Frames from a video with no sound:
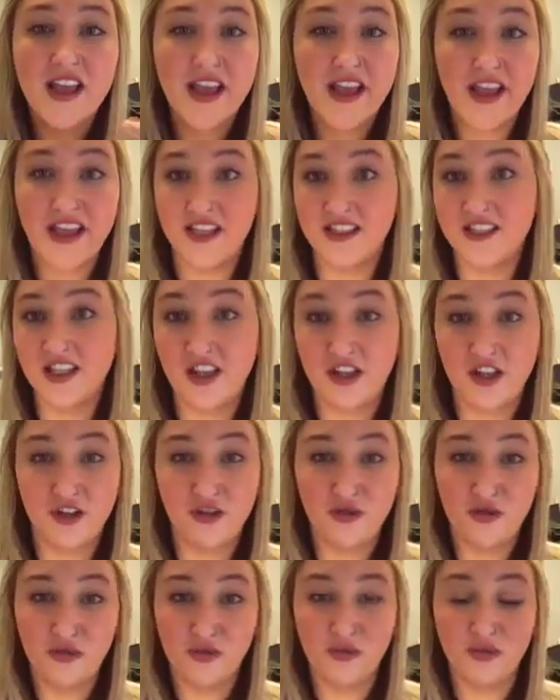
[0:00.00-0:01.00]
and tell you
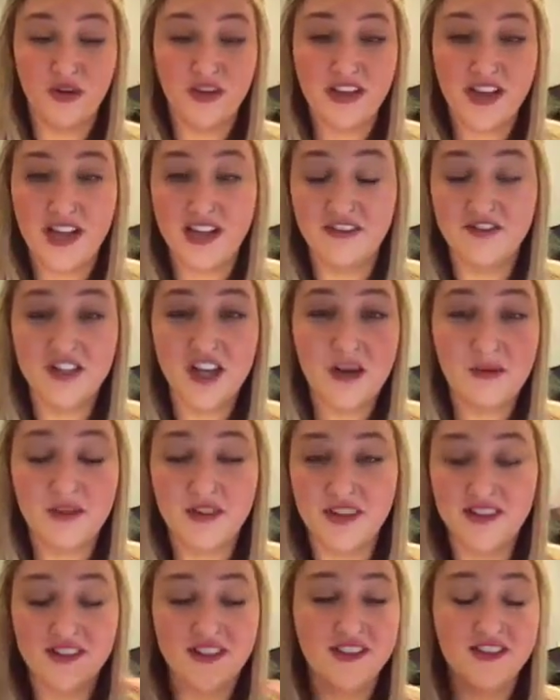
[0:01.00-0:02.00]
what kind of topper
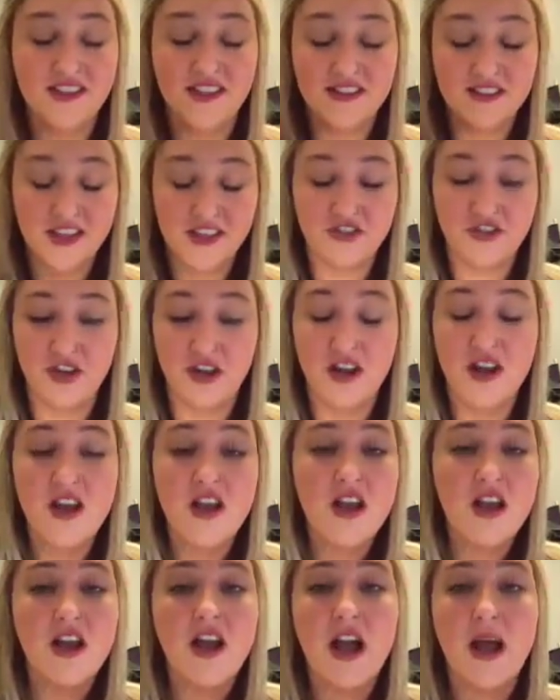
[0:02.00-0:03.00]
this is, etc.,
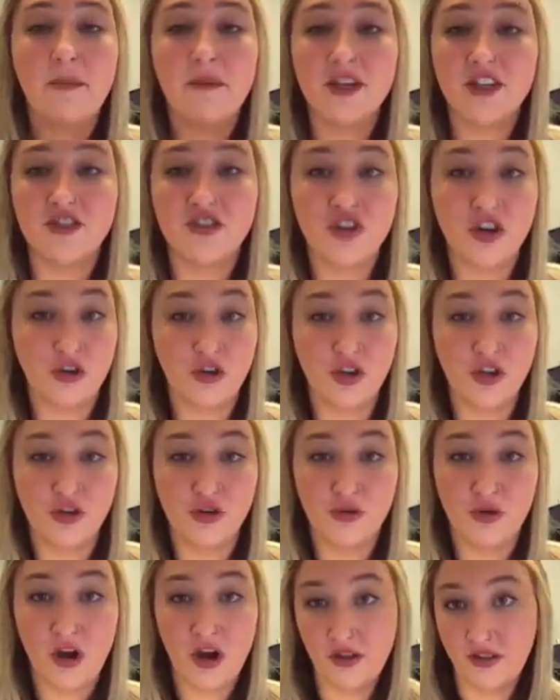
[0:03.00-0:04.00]
I'm going to show you
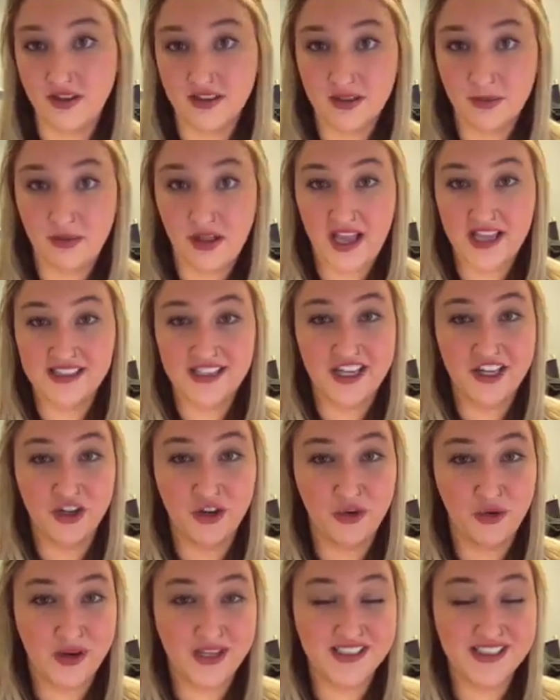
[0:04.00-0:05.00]
all the supplies that you're
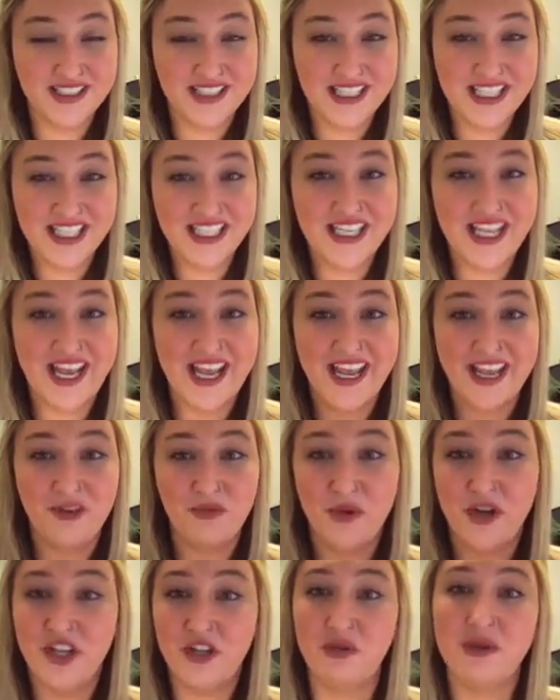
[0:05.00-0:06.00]
going to need and
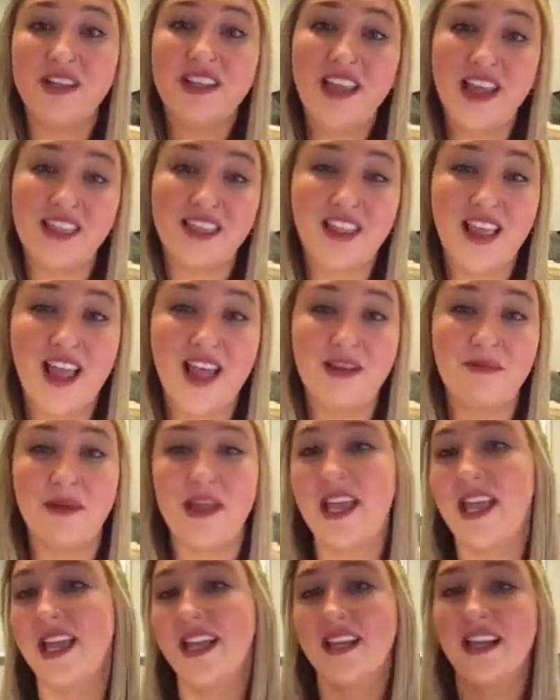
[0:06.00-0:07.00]
where you can get them
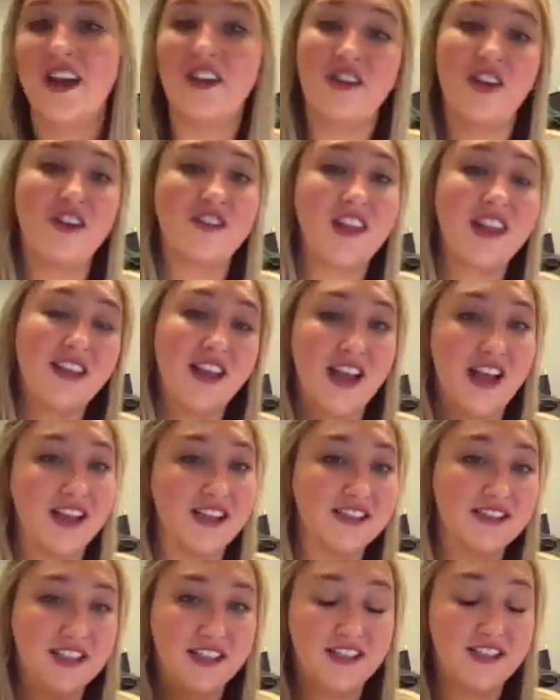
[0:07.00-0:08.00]
and how long they
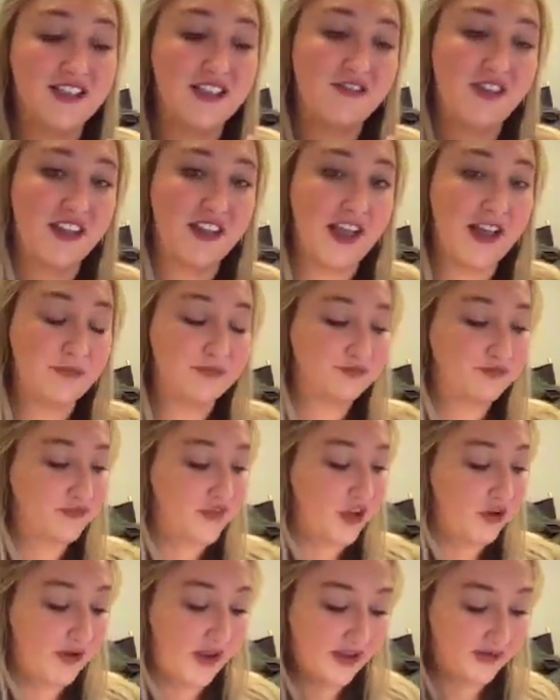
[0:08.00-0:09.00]
last and stuff like that.
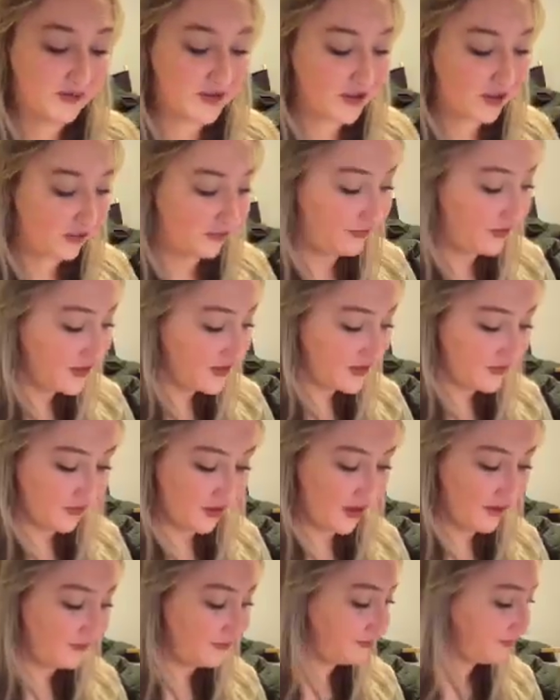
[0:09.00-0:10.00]
Okay, so first of all,